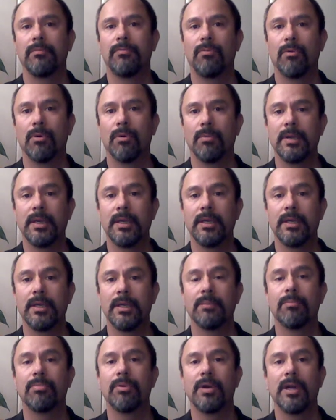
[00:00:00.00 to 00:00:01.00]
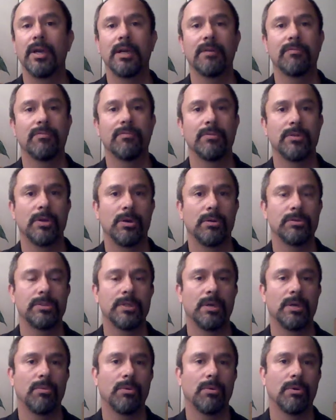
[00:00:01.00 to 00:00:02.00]
for me in praying for those
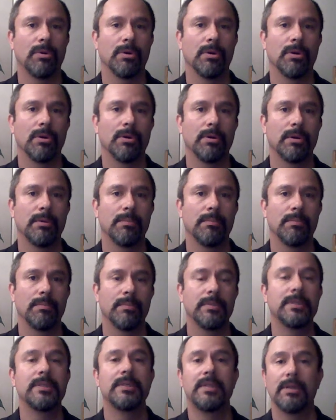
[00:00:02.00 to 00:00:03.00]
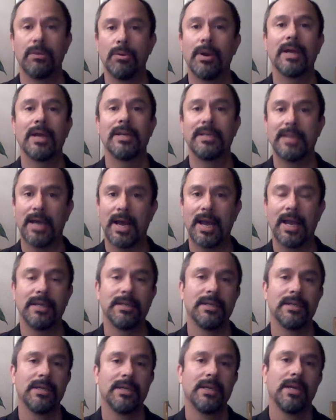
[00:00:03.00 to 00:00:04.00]
that were who had died
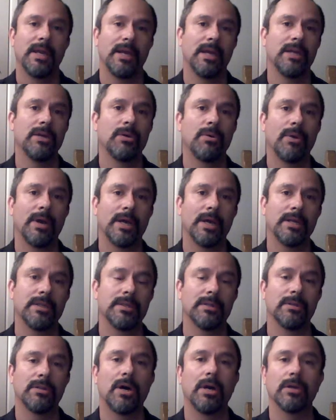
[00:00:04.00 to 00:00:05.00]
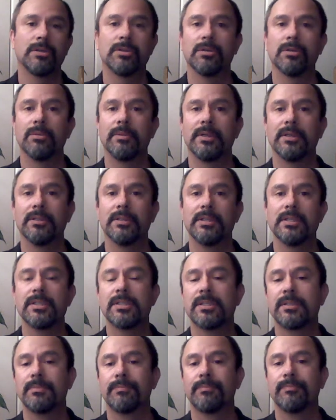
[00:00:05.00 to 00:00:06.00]
and who had a long-term
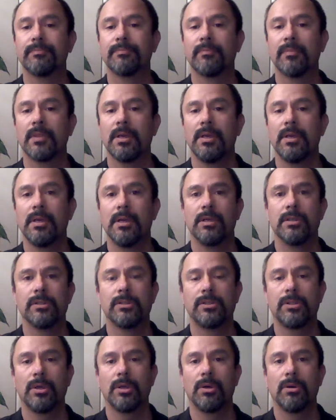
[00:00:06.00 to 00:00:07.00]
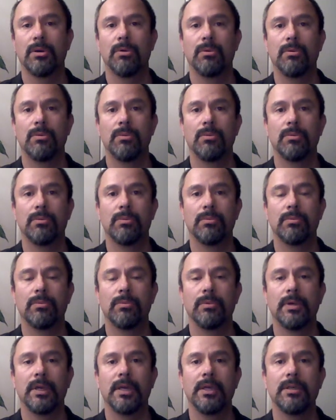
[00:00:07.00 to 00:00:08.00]
illness. So
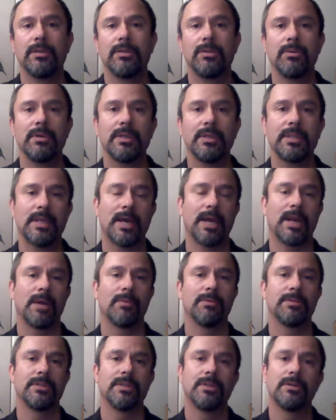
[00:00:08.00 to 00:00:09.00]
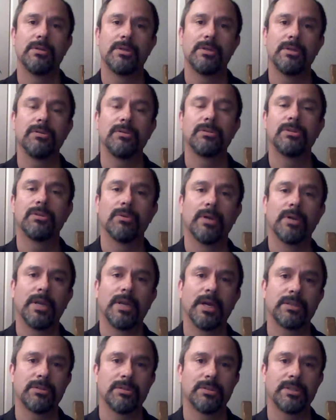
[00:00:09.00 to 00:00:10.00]
in doing that, I was introduced to an
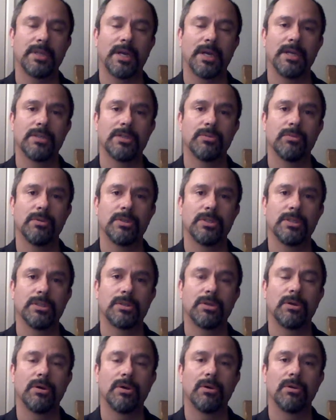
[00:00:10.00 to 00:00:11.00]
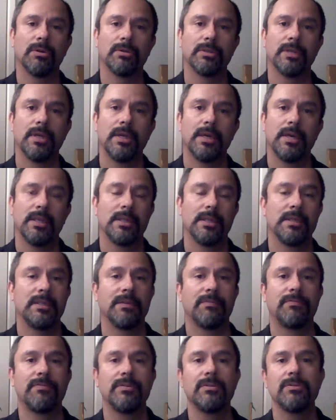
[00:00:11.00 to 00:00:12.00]
exercise which is called the
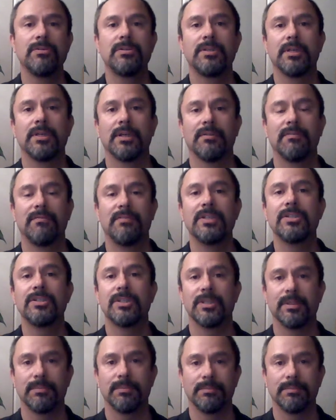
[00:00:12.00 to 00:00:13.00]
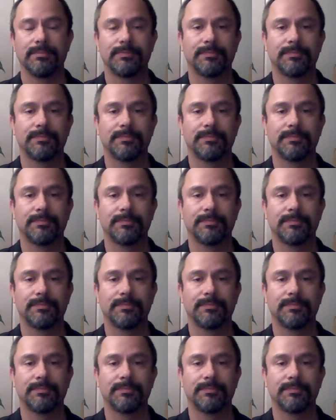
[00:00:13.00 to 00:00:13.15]
diffusing of vision.